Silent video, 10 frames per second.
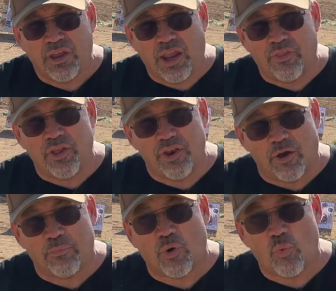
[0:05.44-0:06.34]
and the
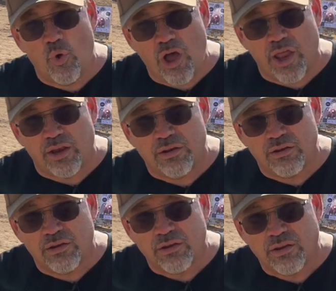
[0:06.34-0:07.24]
number 1.
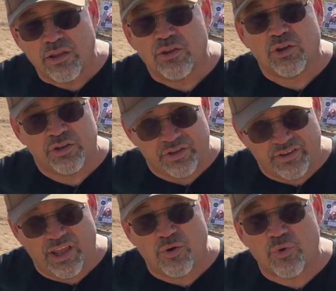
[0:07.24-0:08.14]

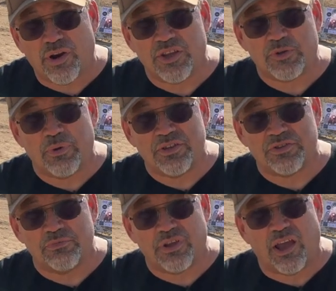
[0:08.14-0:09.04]
Today we're going to spend
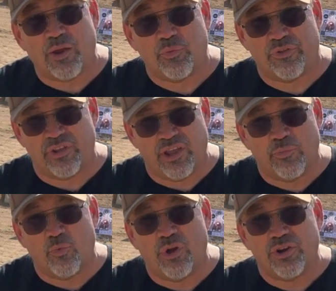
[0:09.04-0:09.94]
some time with the
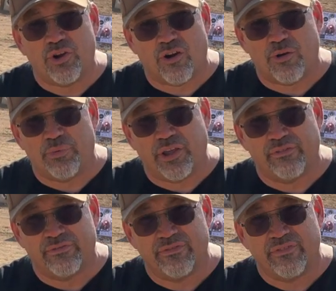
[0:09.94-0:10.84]
M1 carbine.
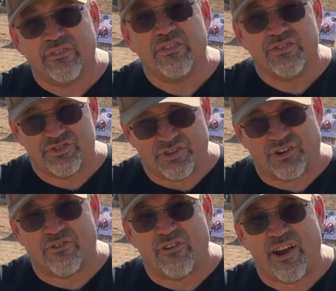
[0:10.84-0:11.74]

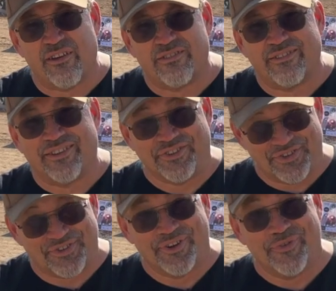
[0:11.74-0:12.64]
Stick around, because
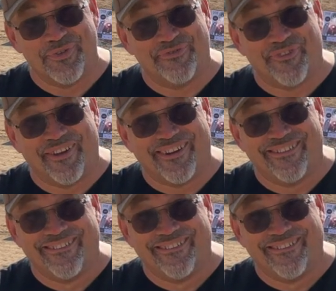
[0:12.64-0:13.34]
it's going to be fun.